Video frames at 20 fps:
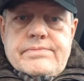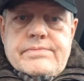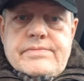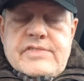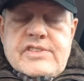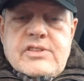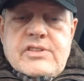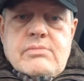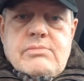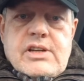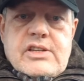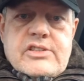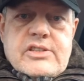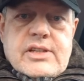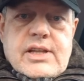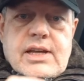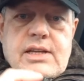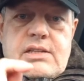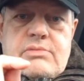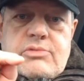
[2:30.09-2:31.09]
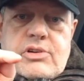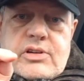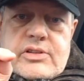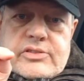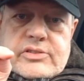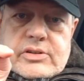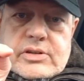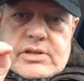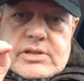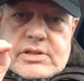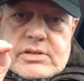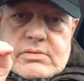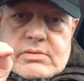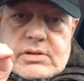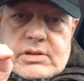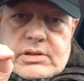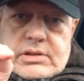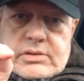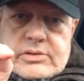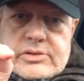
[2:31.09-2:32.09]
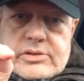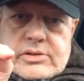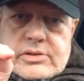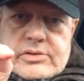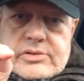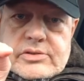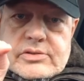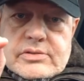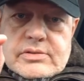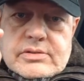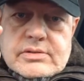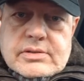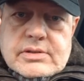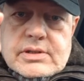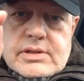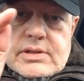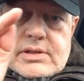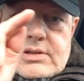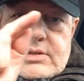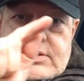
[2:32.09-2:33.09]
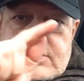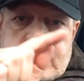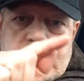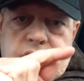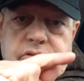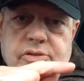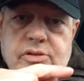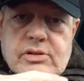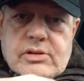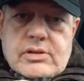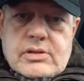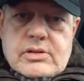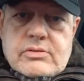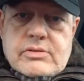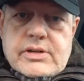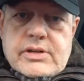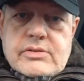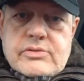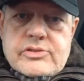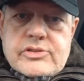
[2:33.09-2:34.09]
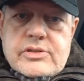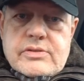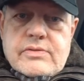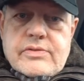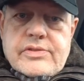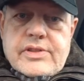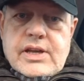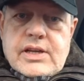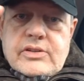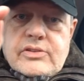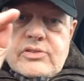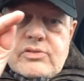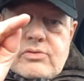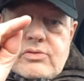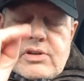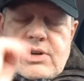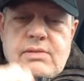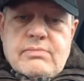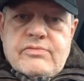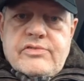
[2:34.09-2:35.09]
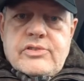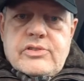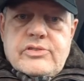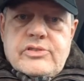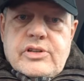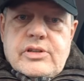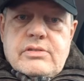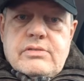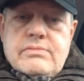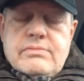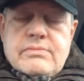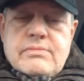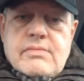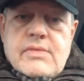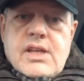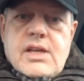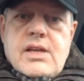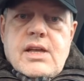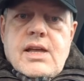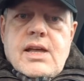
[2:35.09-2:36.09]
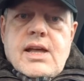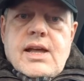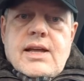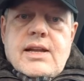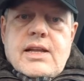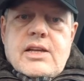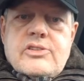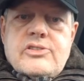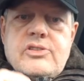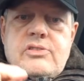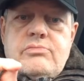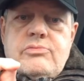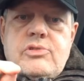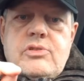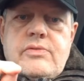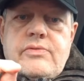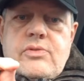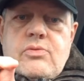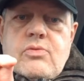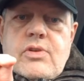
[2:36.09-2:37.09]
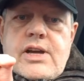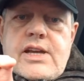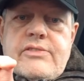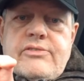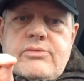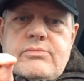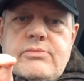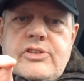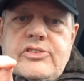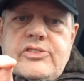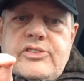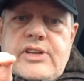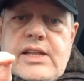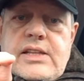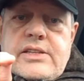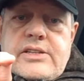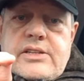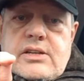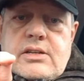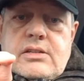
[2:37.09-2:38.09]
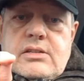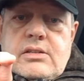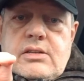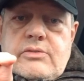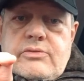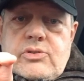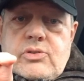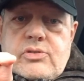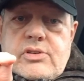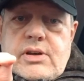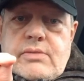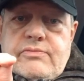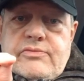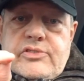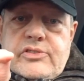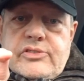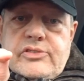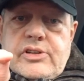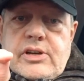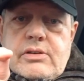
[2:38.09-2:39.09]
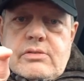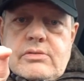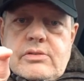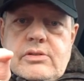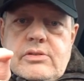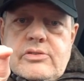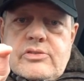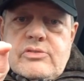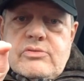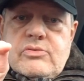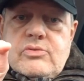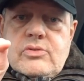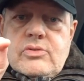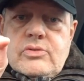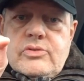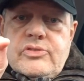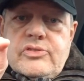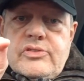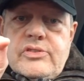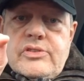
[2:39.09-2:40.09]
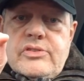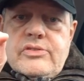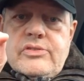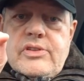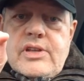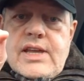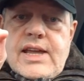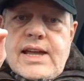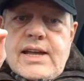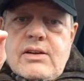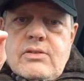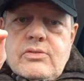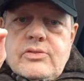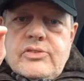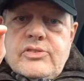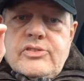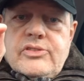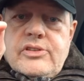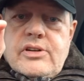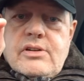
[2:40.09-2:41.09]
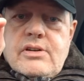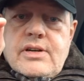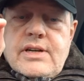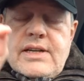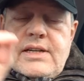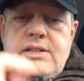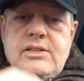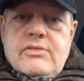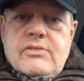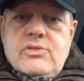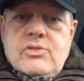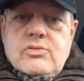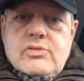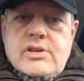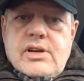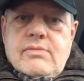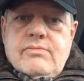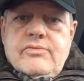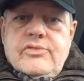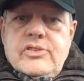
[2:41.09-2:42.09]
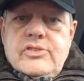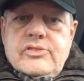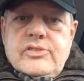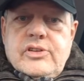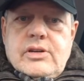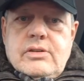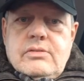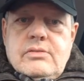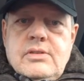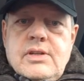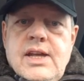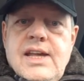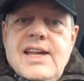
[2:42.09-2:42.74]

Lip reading: So imagine that in your mind's eye. You are a little dot and a circle around you. That's your comfort zone. And as you move away from the center of your comfort zone and towards the outside of your comfort zone,